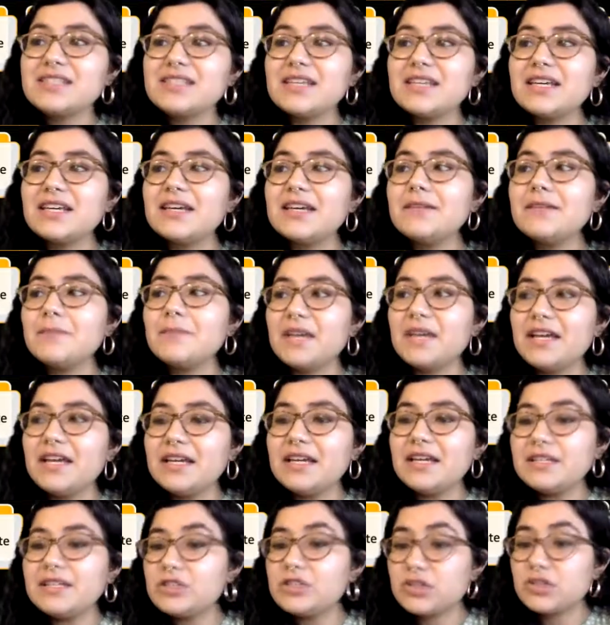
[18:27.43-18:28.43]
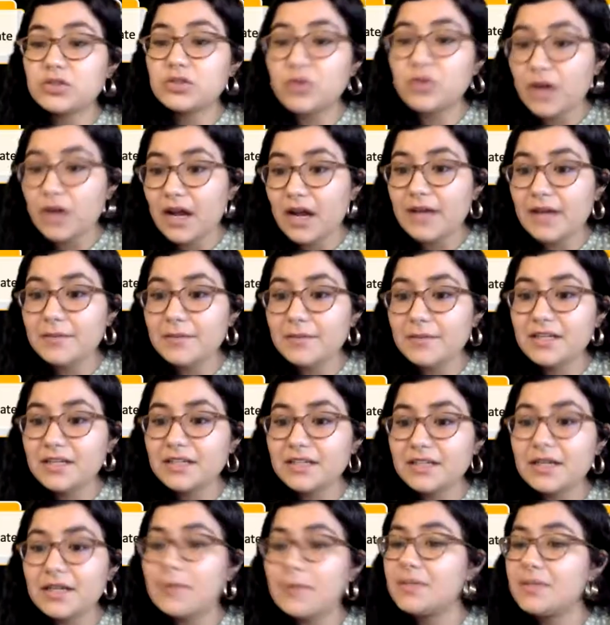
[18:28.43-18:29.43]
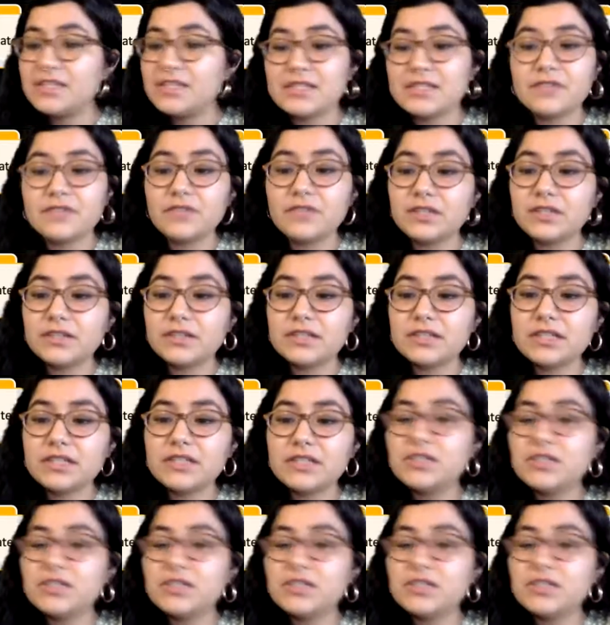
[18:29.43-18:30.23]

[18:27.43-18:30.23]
they may describe it a bit differently.